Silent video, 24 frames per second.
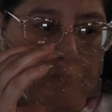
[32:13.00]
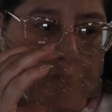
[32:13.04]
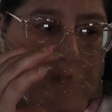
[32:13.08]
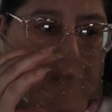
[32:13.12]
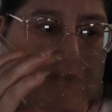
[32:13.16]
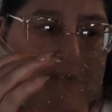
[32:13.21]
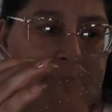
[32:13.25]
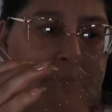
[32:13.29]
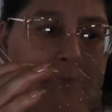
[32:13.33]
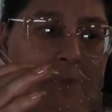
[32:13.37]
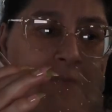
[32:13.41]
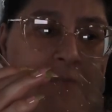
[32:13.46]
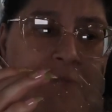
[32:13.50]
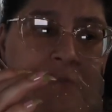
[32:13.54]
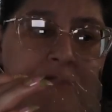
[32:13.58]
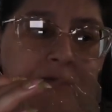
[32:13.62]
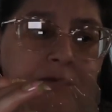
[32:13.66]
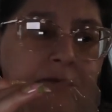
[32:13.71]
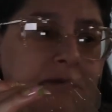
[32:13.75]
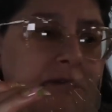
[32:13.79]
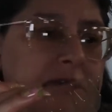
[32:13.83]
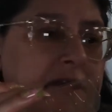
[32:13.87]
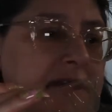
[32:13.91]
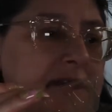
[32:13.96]
It smells
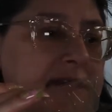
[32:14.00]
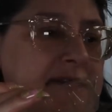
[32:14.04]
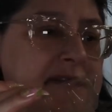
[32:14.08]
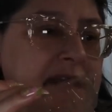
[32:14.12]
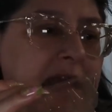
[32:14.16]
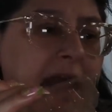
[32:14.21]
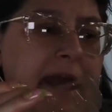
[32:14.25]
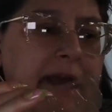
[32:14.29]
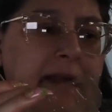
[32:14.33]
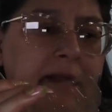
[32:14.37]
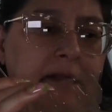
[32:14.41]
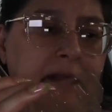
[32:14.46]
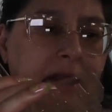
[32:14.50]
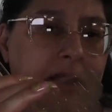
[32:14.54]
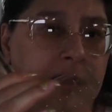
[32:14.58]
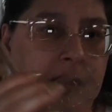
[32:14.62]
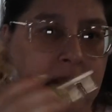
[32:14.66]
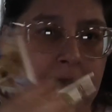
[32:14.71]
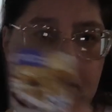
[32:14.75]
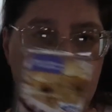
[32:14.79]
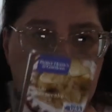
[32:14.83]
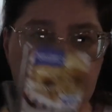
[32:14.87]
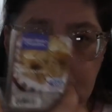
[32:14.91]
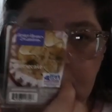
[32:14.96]

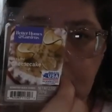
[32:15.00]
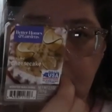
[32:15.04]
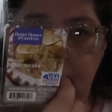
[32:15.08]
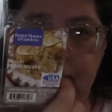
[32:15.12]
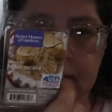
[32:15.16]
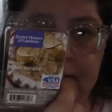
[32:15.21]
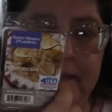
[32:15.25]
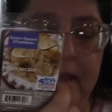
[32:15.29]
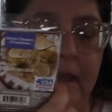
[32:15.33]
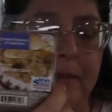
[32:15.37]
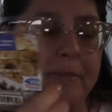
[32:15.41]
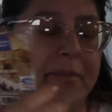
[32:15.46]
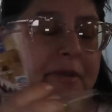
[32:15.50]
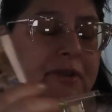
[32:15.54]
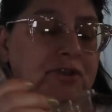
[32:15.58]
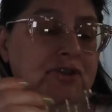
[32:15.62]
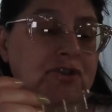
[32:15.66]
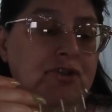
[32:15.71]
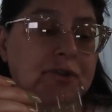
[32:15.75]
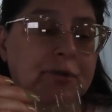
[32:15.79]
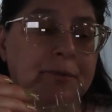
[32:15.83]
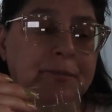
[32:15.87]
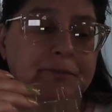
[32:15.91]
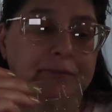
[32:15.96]
exactly like that
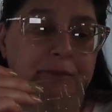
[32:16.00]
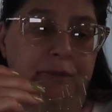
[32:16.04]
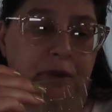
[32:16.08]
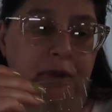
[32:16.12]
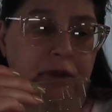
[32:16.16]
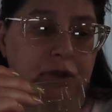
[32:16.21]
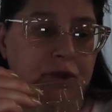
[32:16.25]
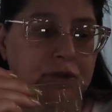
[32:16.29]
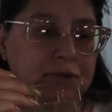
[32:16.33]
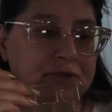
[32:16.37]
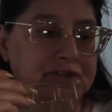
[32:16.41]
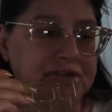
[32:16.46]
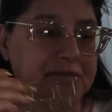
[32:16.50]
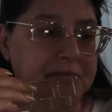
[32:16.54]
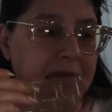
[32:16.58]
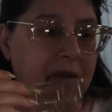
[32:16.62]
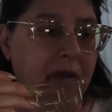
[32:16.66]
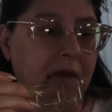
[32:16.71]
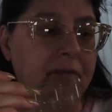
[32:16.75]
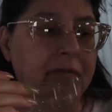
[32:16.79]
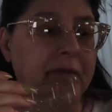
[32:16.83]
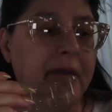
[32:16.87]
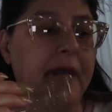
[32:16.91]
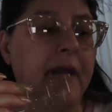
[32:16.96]
picture. You
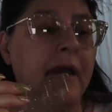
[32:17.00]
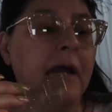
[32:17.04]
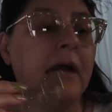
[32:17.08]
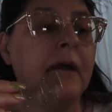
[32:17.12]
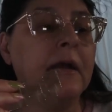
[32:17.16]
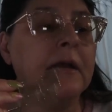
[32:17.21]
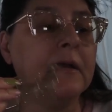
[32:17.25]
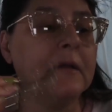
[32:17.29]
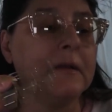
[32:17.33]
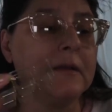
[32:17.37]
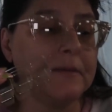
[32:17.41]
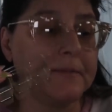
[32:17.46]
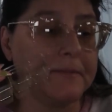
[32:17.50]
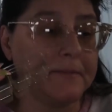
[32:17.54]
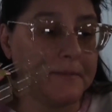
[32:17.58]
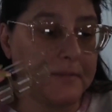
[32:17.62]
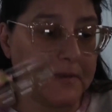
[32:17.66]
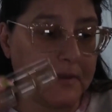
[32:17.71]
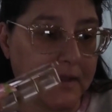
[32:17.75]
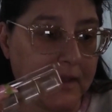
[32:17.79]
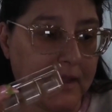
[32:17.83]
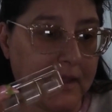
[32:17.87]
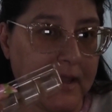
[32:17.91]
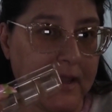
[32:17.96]
smell the
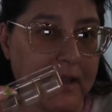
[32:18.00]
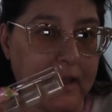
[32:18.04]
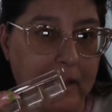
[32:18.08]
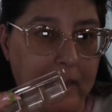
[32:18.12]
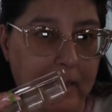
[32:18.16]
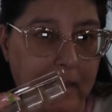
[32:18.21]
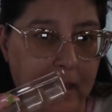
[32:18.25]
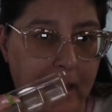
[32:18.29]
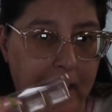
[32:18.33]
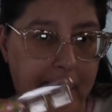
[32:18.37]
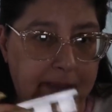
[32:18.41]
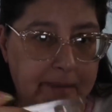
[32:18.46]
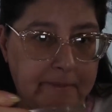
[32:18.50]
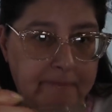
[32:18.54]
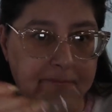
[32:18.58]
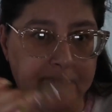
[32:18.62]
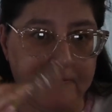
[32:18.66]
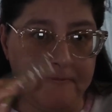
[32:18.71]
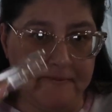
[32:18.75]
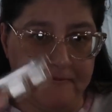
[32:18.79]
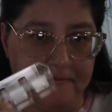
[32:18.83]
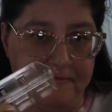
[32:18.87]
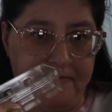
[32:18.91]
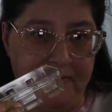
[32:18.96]
key
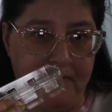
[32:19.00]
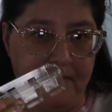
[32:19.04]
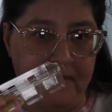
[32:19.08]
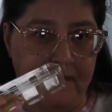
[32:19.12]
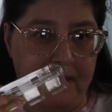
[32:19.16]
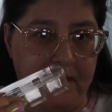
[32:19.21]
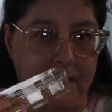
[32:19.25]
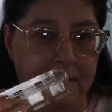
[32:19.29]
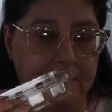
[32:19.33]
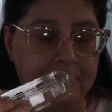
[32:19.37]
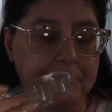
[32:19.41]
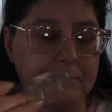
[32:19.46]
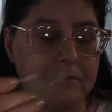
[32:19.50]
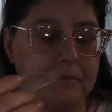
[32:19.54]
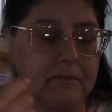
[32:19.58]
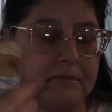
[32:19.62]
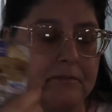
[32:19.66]
lime filling